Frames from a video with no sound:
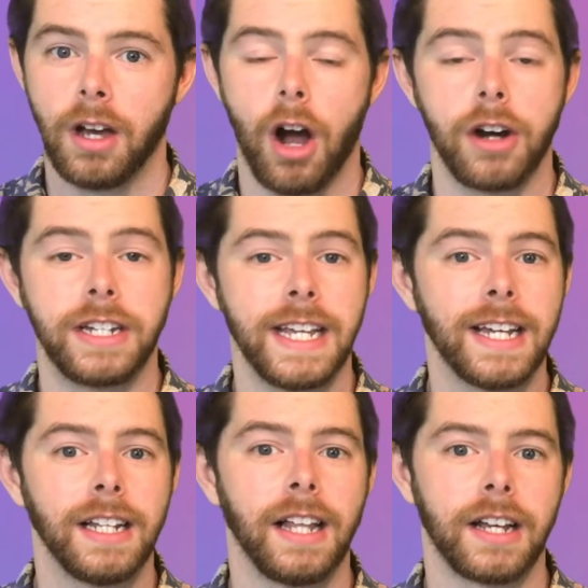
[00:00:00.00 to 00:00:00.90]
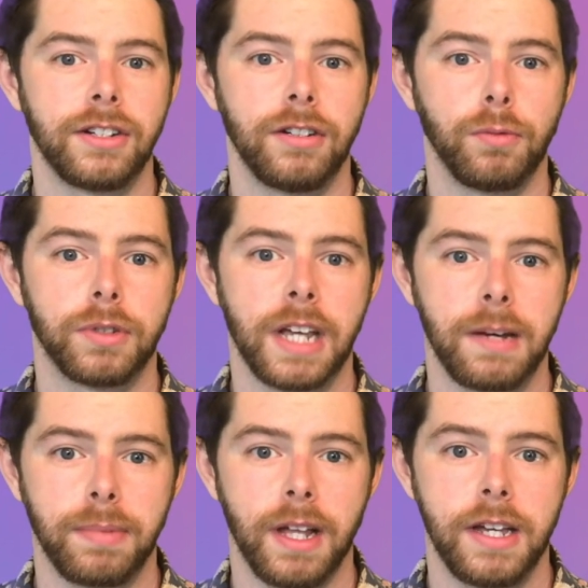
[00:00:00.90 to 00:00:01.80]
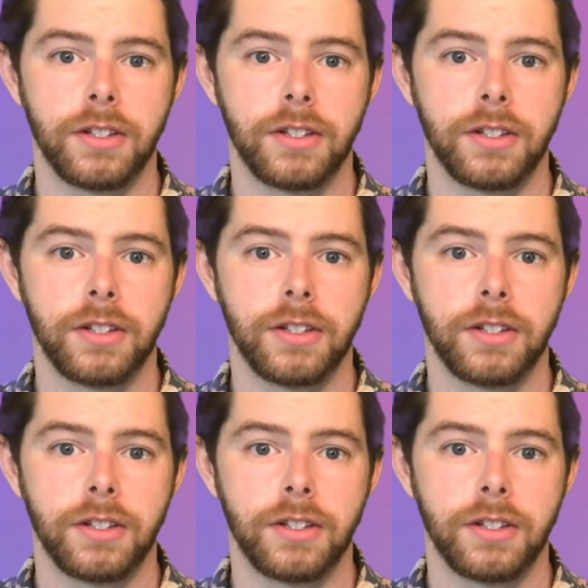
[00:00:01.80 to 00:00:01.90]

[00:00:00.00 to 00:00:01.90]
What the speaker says: Our deacon election will take place